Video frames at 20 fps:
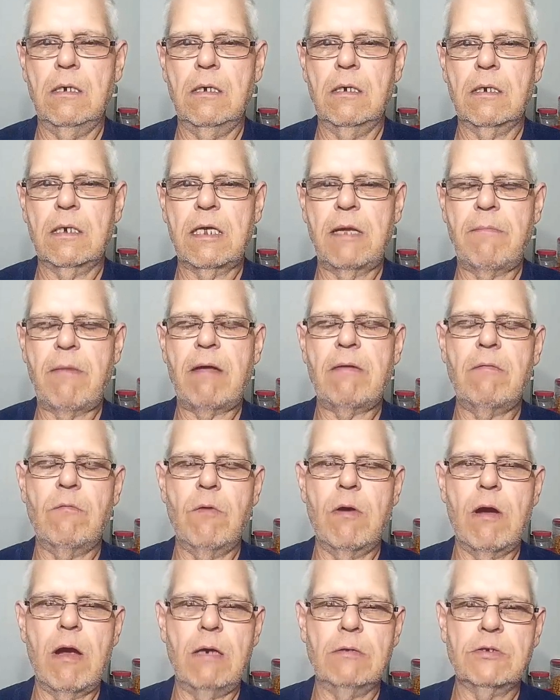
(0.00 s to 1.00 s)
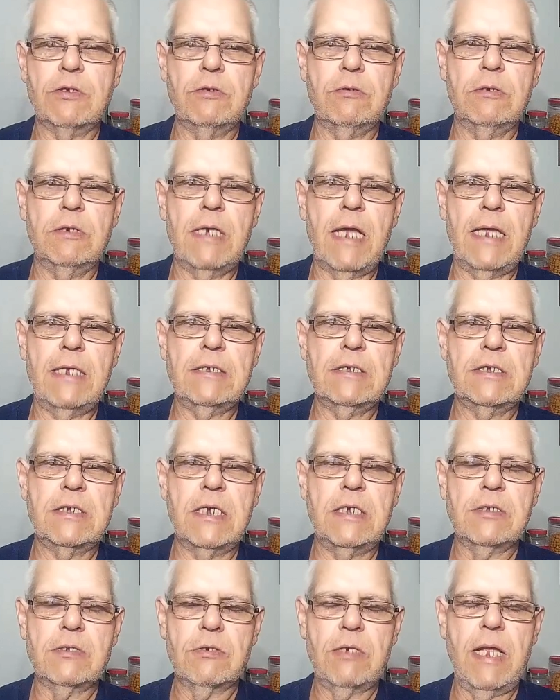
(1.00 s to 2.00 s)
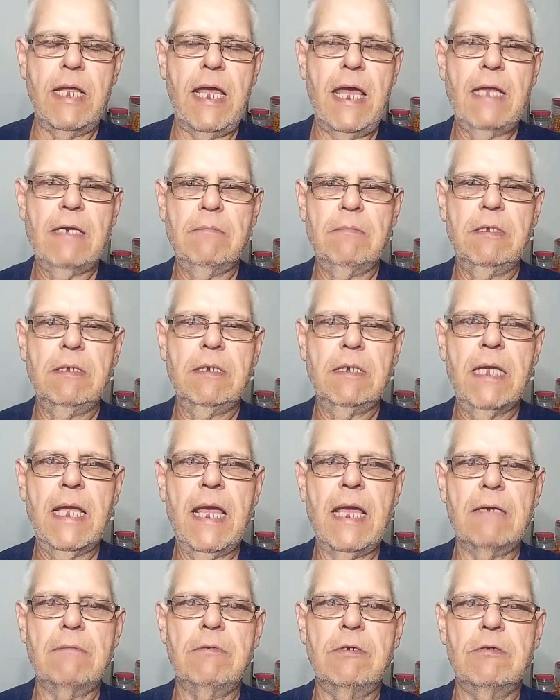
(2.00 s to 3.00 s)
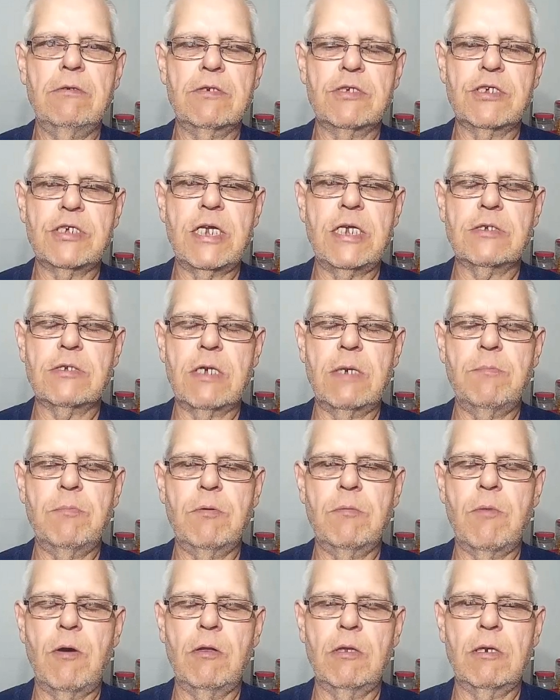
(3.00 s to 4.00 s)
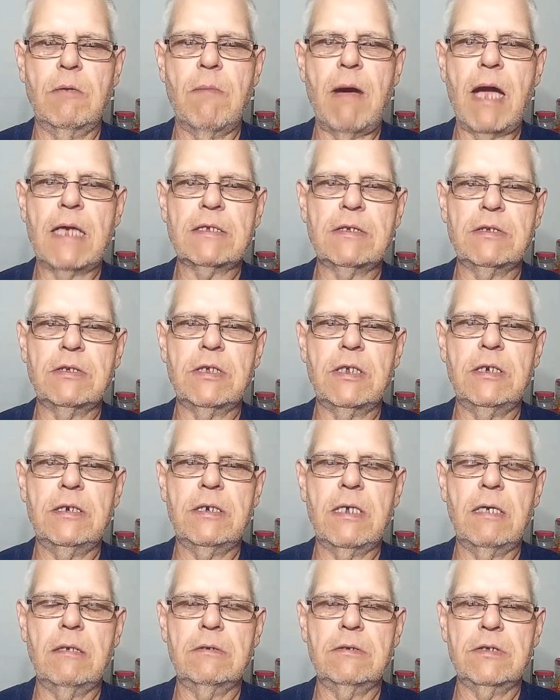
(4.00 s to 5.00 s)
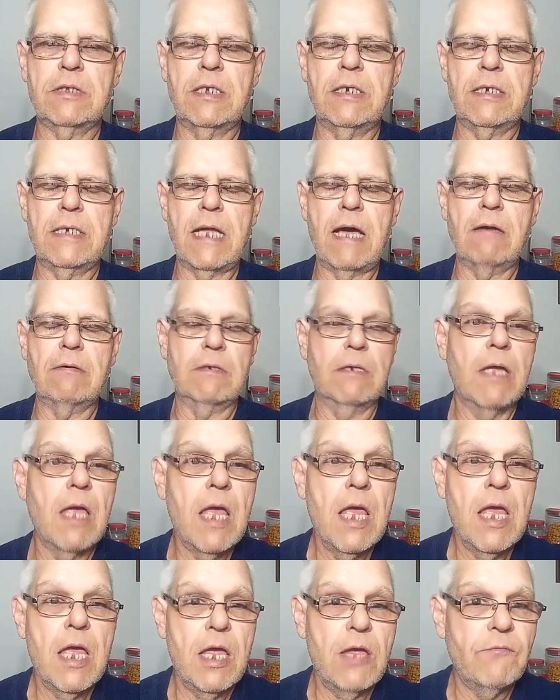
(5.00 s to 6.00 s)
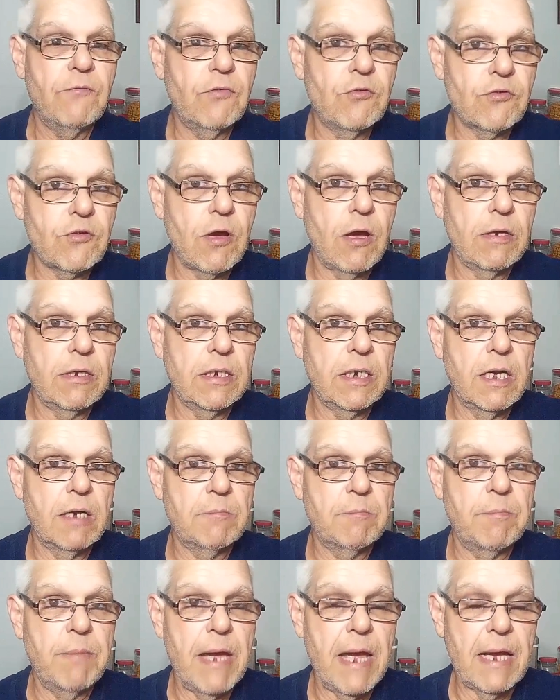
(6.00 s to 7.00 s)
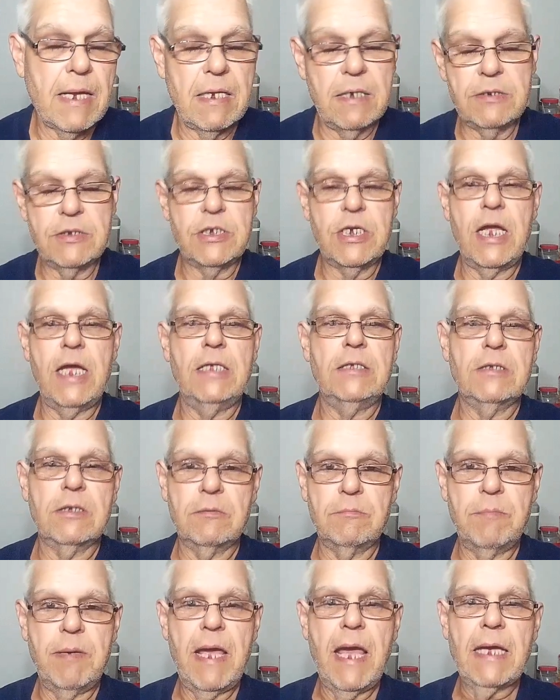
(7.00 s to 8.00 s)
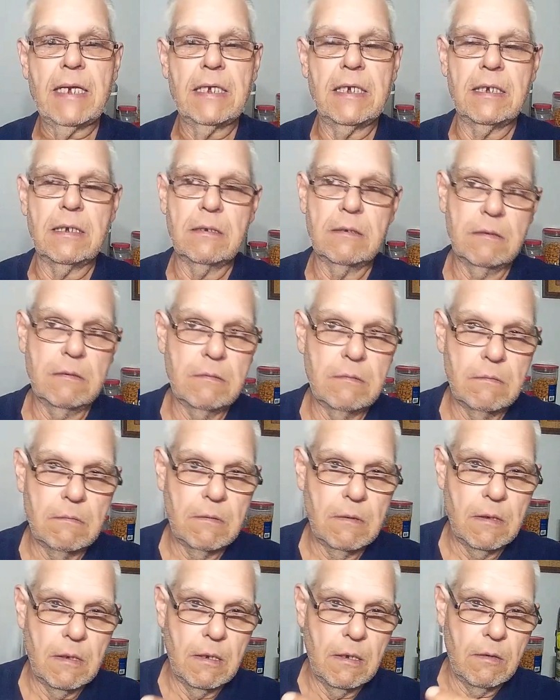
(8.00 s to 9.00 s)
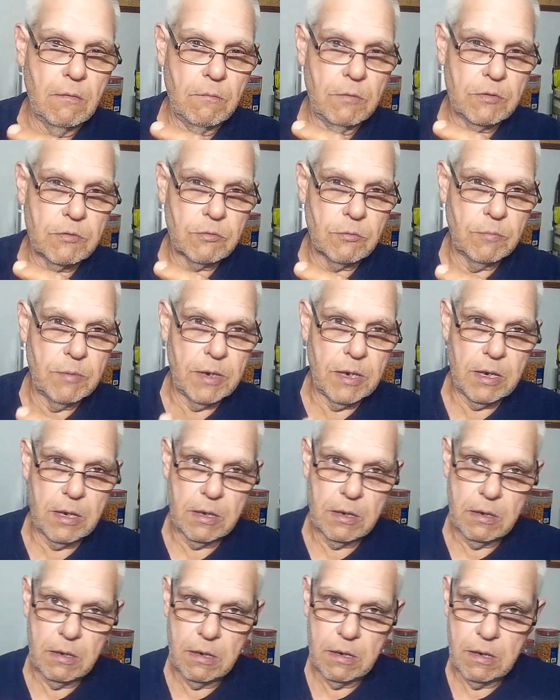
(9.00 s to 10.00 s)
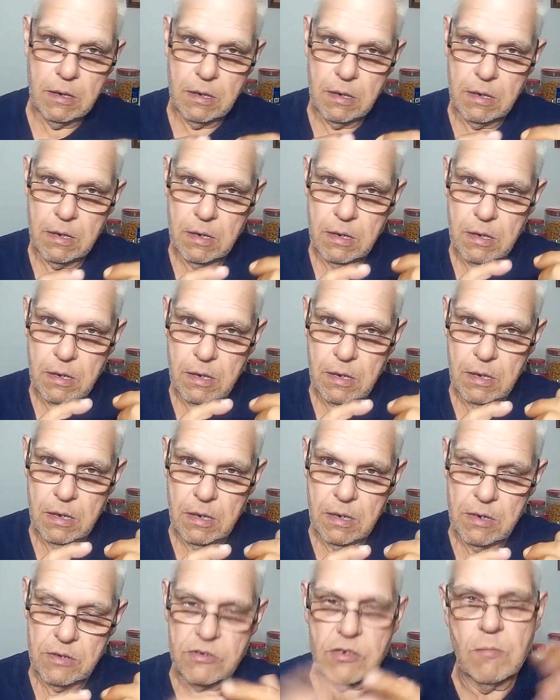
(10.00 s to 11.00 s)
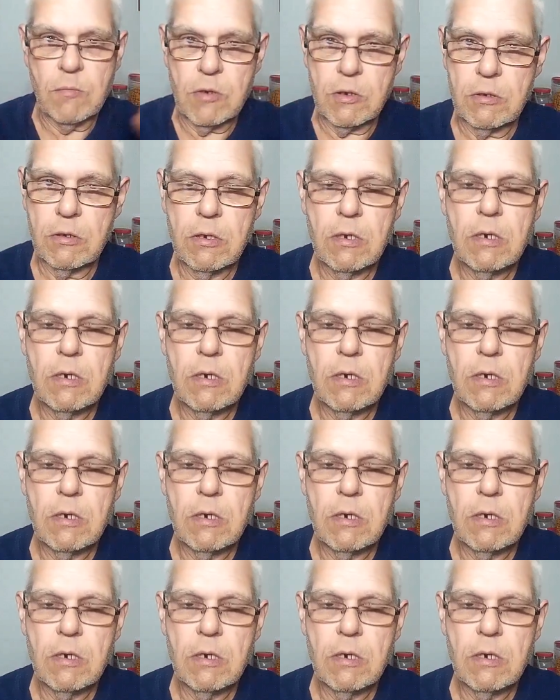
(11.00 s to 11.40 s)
came out of a warehouse here in the United States. So they had them here in the States. So they put them all in a box and sent it down. If you saw the cans unpacking, which will be somewhere,